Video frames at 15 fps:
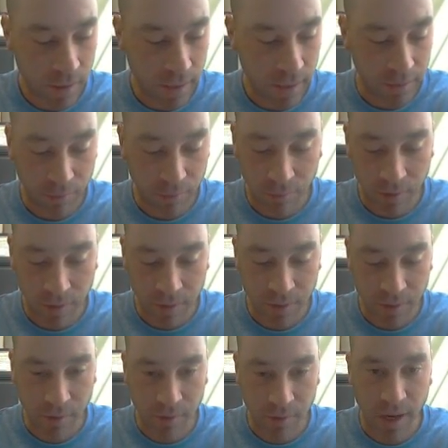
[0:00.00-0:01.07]

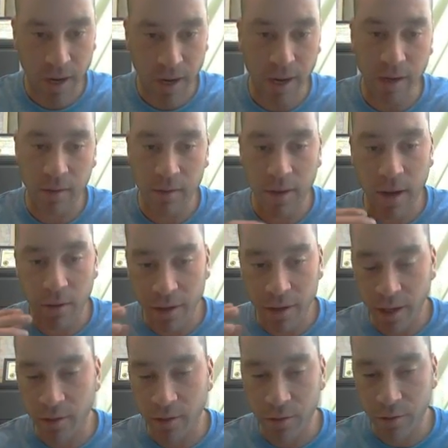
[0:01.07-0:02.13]
8309. Now
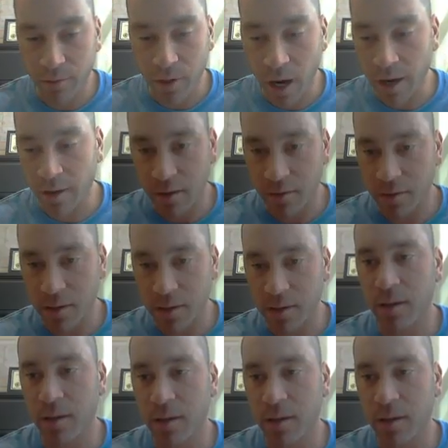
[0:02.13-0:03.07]
again, do not use this